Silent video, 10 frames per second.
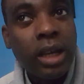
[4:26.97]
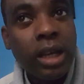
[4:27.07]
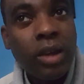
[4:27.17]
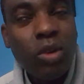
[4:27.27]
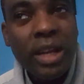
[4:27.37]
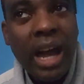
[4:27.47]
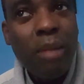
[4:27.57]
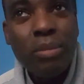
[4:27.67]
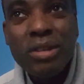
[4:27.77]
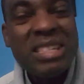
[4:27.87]
it only
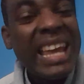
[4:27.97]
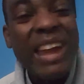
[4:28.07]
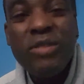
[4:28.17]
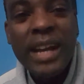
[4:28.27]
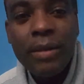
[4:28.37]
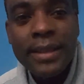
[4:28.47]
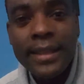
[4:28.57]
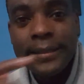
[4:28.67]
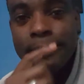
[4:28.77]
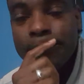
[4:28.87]
happens every now and
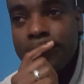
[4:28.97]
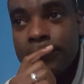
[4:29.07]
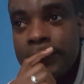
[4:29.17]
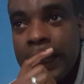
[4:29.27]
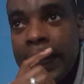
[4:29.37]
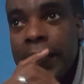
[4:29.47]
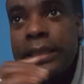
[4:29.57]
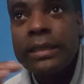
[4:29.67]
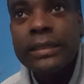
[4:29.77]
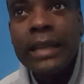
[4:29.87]
then.
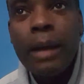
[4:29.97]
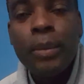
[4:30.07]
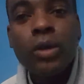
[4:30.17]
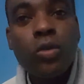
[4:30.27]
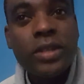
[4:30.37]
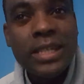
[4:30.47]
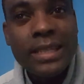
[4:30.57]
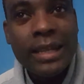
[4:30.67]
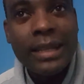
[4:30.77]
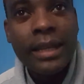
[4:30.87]
It doesn't happen
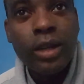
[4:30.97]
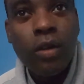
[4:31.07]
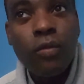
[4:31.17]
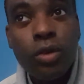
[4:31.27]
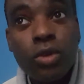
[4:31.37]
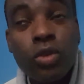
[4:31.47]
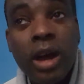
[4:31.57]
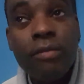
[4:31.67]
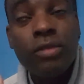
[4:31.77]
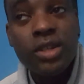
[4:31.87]
consistently enough for you to
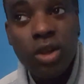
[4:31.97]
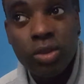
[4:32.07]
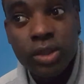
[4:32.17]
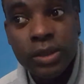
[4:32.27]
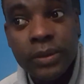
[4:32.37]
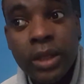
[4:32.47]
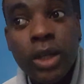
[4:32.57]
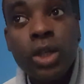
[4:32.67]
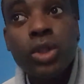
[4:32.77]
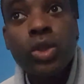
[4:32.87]
have results.
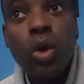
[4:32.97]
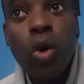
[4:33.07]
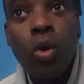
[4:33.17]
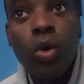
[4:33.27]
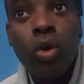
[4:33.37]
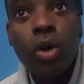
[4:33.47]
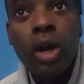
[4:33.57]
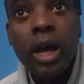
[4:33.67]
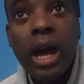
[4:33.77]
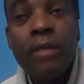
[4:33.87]
So
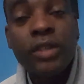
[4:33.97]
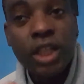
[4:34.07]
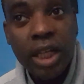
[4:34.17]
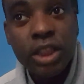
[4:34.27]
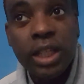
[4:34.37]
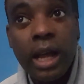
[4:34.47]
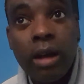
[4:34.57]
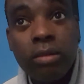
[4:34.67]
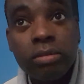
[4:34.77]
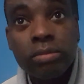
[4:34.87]
I've changed
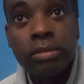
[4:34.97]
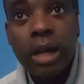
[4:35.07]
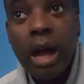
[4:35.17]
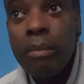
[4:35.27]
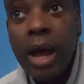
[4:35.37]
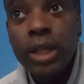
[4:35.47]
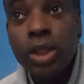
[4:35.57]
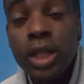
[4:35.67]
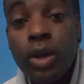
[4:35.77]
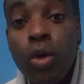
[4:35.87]
now. I'm
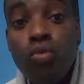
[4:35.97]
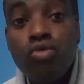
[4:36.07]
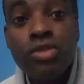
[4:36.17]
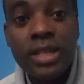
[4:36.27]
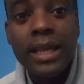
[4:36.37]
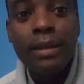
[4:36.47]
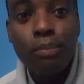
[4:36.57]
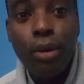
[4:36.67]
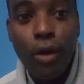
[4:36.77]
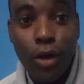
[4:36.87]
actually a routine
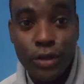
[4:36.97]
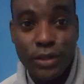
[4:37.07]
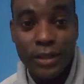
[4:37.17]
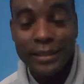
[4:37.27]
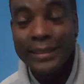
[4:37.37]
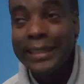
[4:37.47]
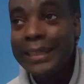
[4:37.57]
person.